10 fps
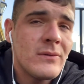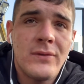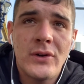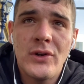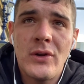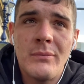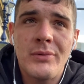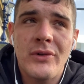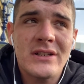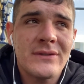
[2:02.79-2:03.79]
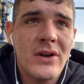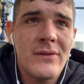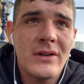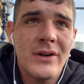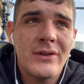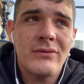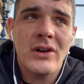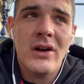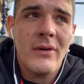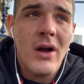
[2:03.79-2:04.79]
volume, progressive overload,
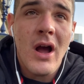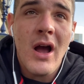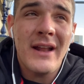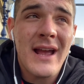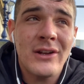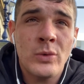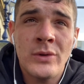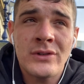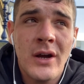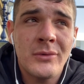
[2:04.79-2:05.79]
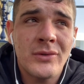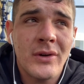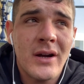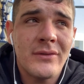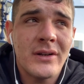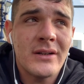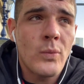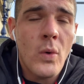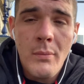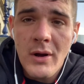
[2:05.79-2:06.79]
adequate time to recover,
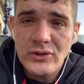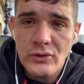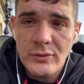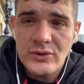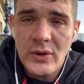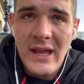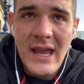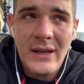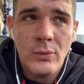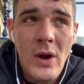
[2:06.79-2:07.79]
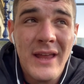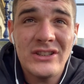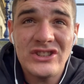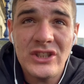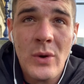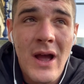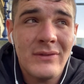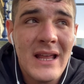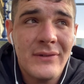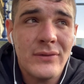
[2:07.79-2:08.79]
what muscle groups you're hitting, what energy you
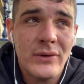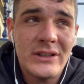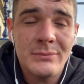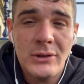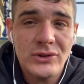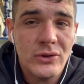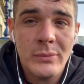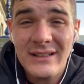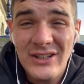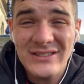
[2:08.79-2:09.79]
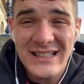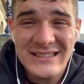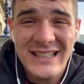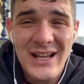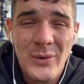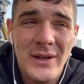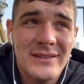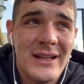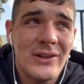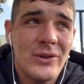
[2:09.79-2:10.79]
have left for each muscle group. It does actually get quite
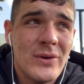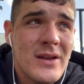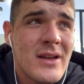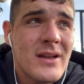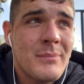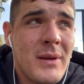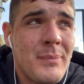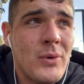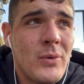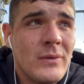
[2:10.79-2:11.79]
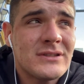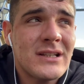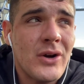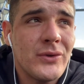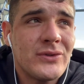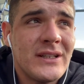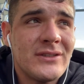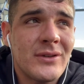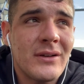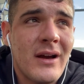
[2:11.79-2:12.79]
technical. People sell
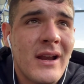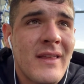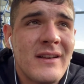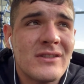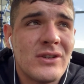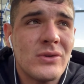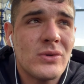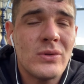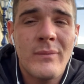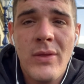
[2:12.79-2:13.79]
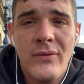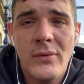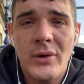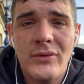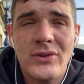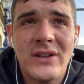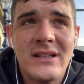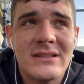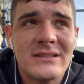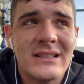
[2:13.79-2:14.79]
routines online and they just Google full body
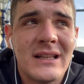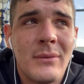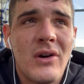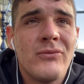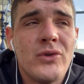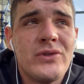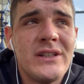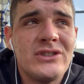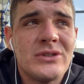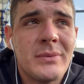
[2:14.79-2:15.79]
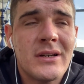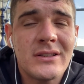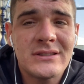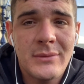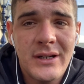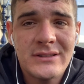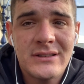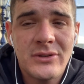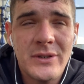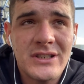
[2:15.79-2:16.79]
routines and send them off. Routines should be
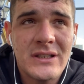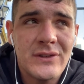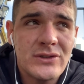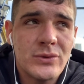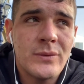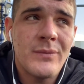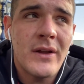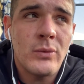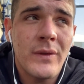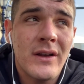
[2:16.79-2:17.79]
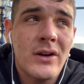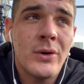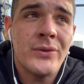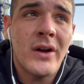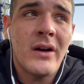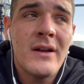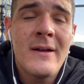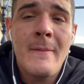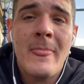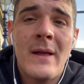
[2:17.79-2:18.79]
customized to each individual and what their goals are.
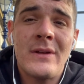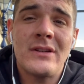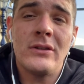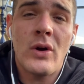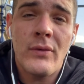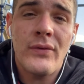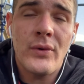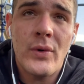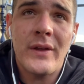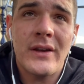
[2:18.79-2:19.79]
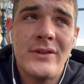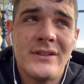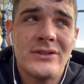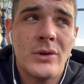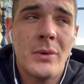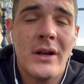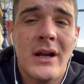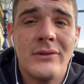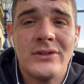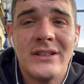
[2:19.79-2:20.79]
And there's a lot of thought that goes into a
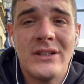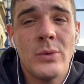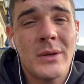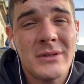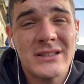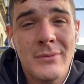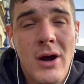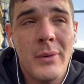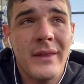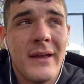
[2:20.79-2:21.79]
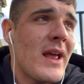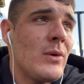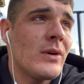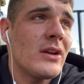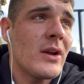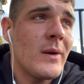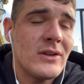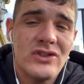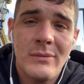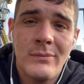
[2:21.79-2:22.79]
workout routine. You want to be smart with it. Anyone can go in
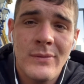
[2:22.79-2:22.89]
the gym,